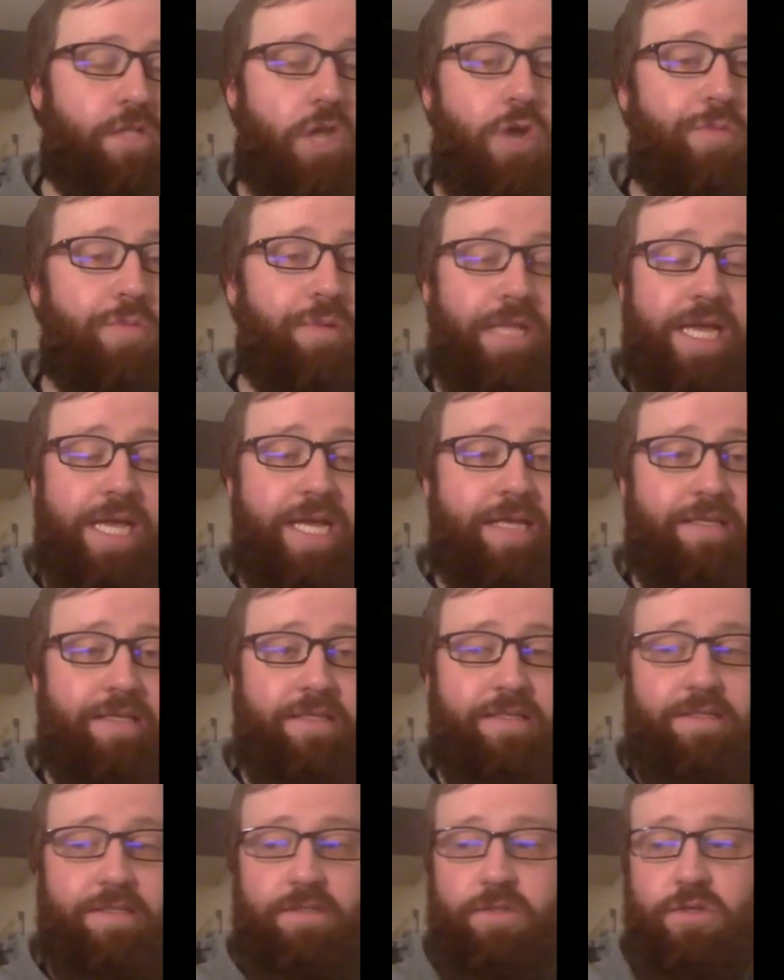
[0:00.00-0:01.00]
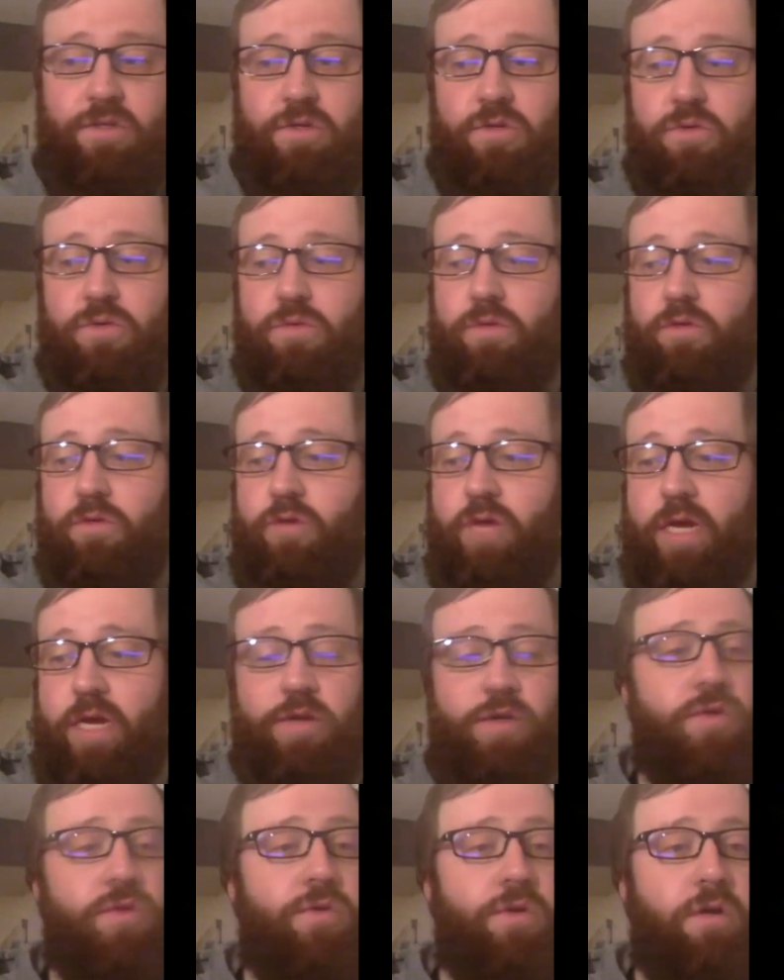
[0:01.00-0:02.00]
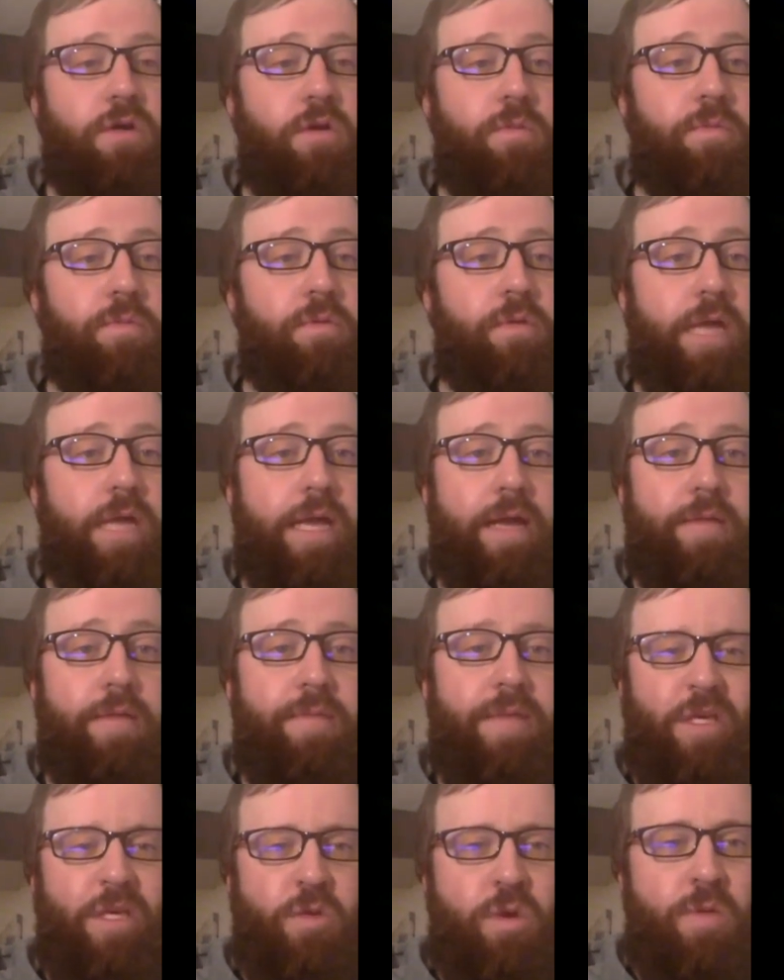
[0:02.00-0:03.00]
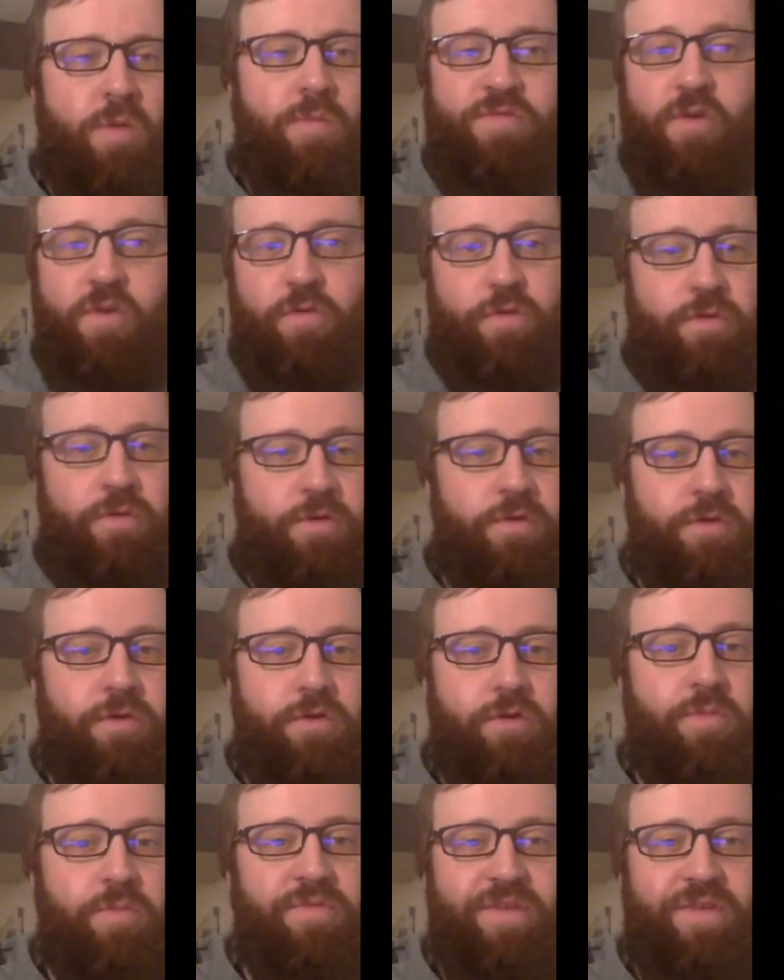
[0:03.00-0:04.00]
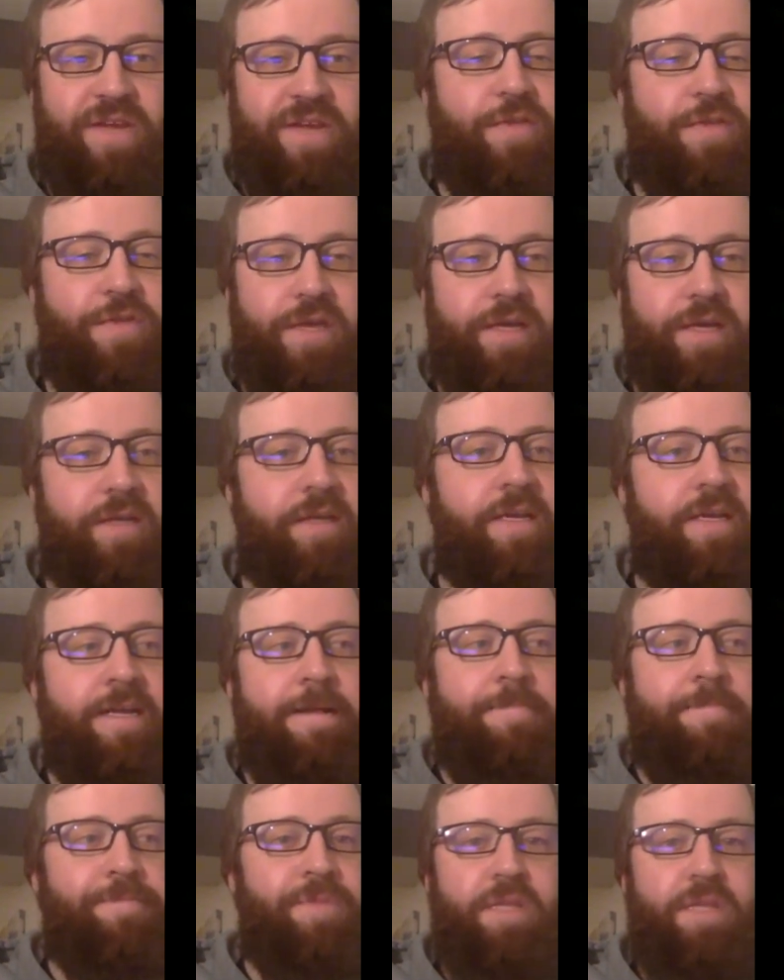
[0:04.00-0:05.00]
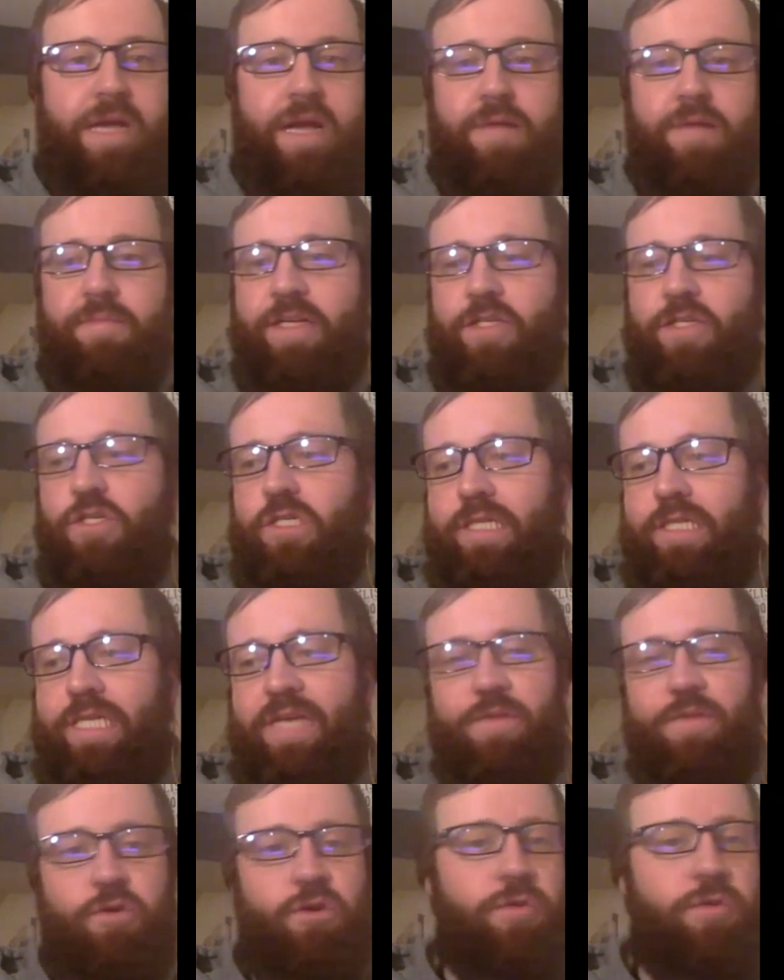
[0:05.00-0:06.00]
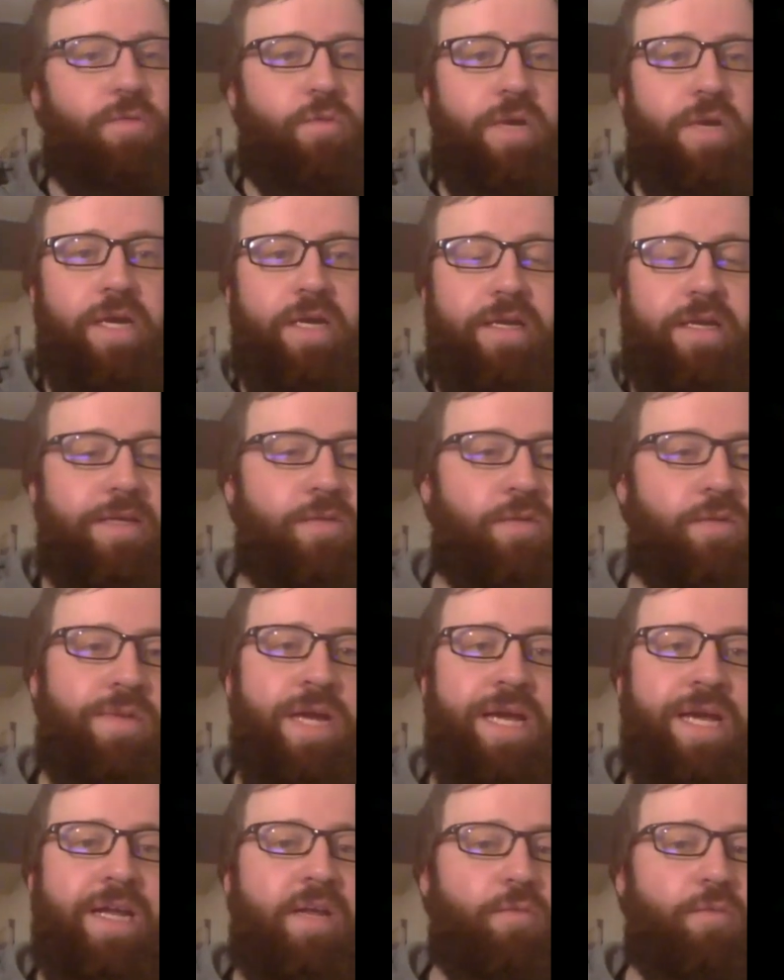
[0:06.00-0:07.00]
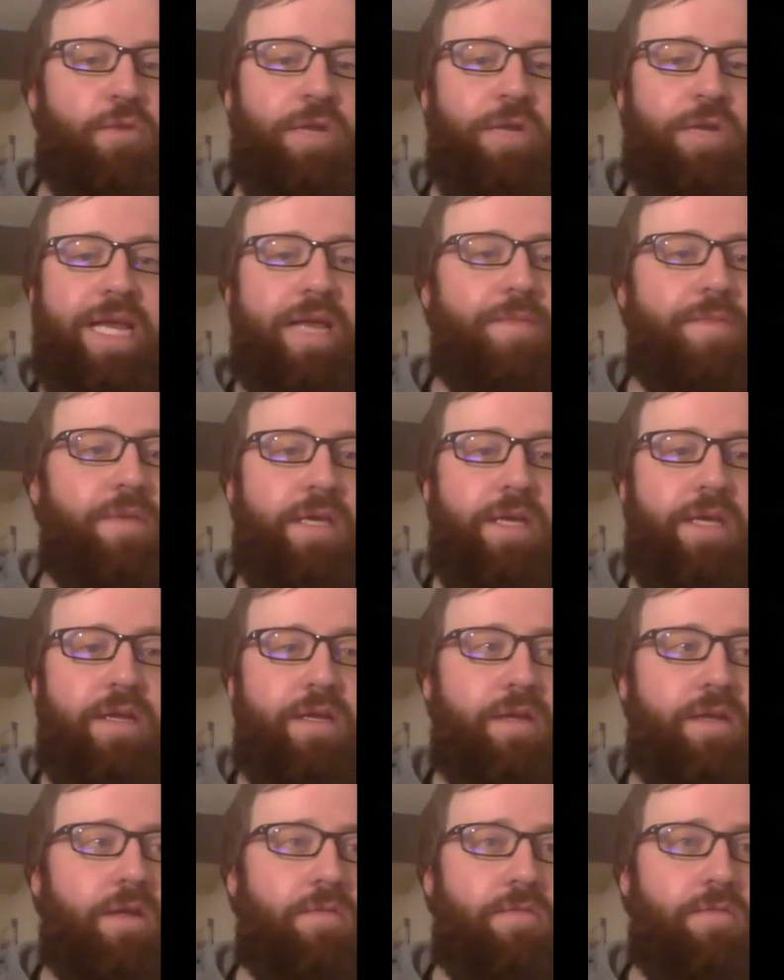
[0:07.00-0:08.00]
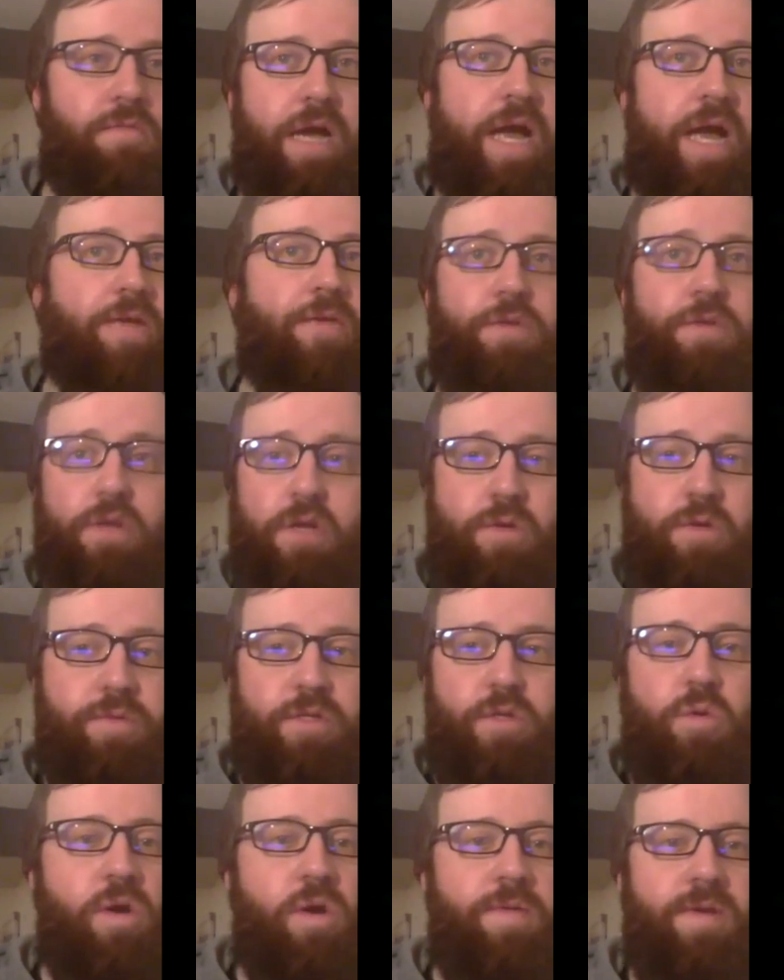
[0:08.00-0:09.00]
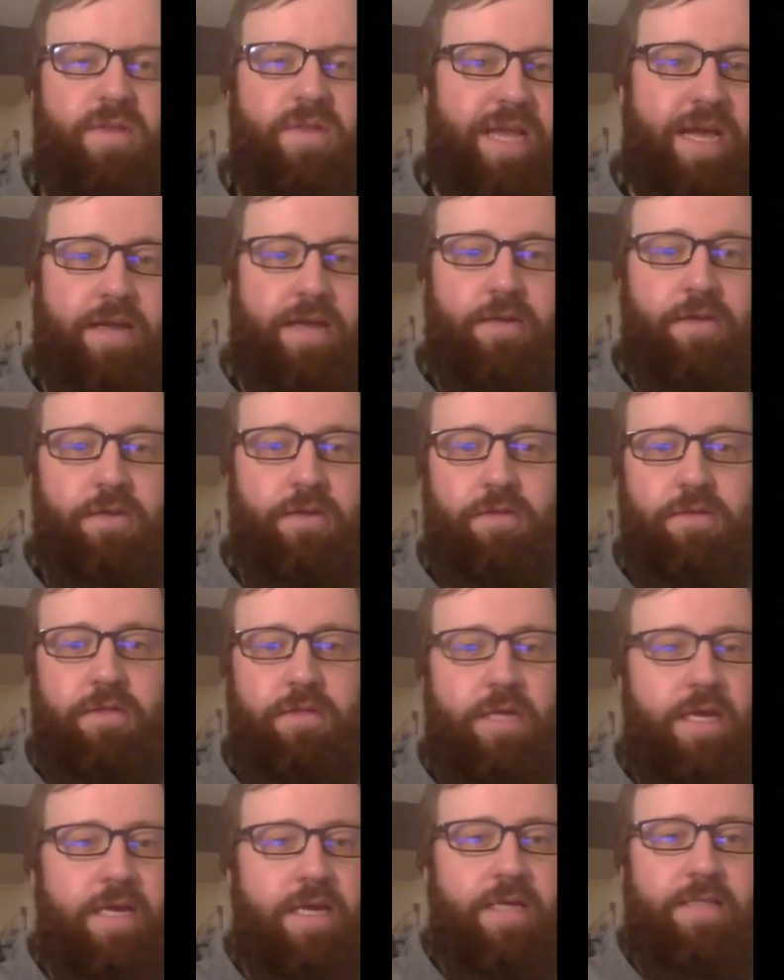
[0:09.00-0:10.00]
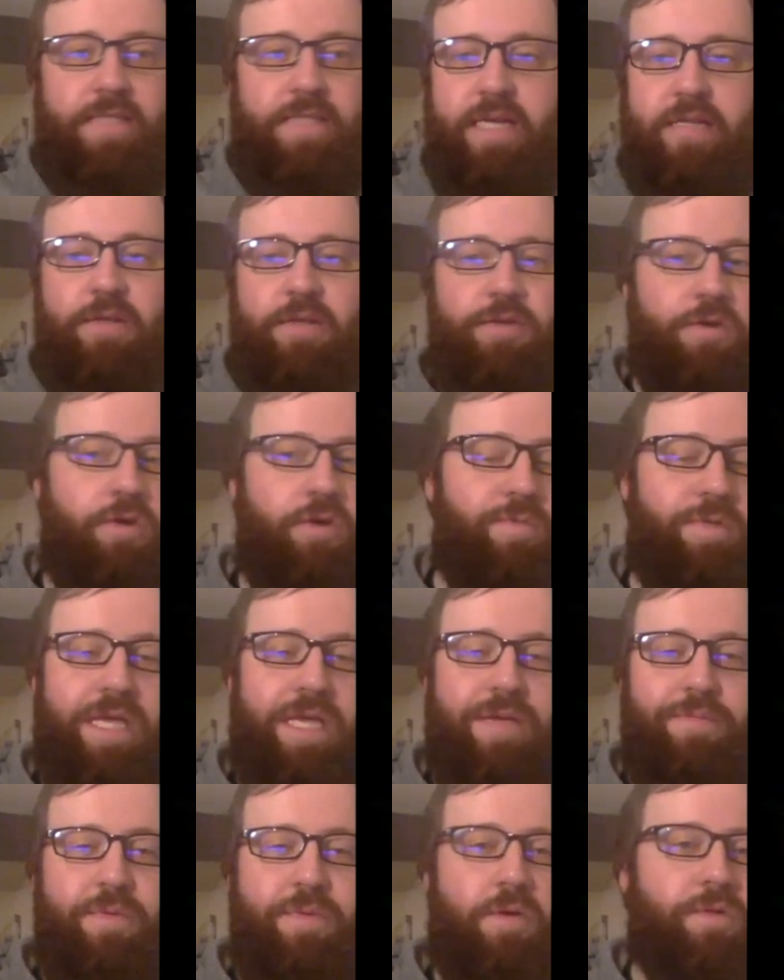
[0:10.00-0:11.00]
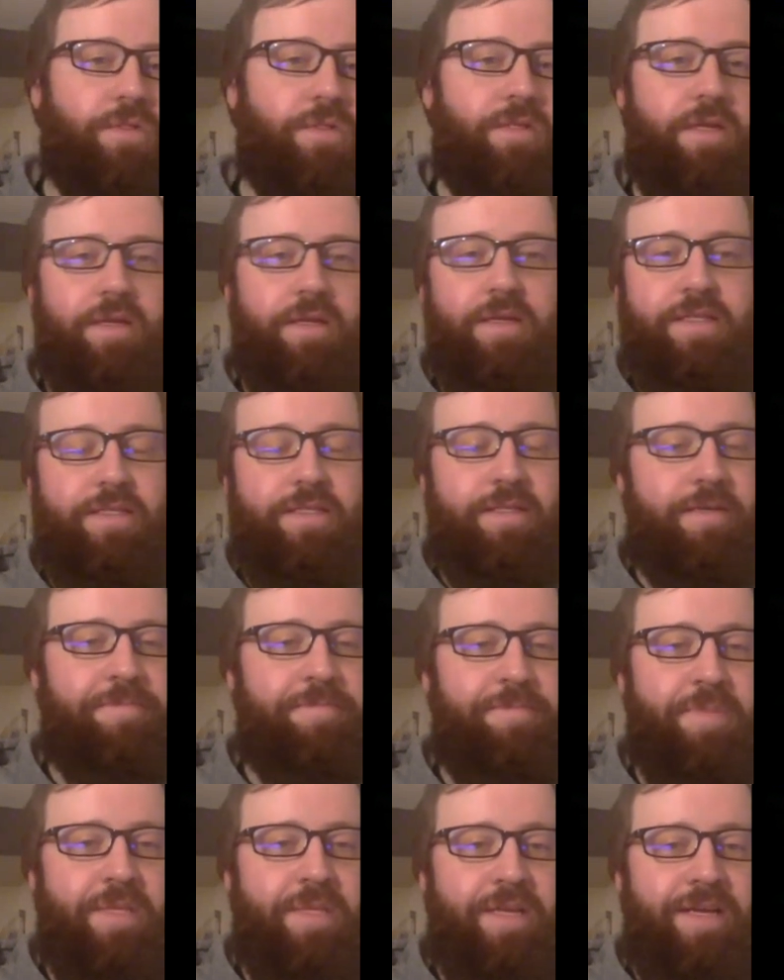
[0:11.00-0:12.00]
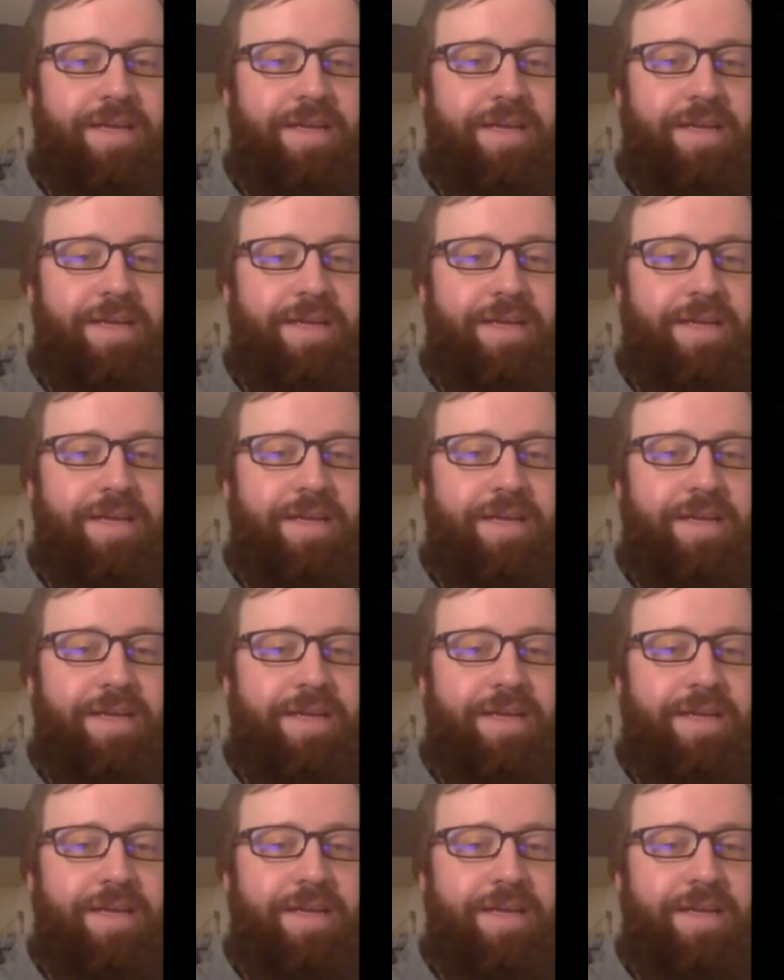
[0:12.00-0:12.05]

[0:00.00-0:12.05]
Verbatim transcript: no plans to create a new group and make you all move over to a new group. If anything, might just leave the group the way it is. We might end up renaming it I don't know, but don't worry about that. You can stay in the group, keep posting. It's oh, a, I think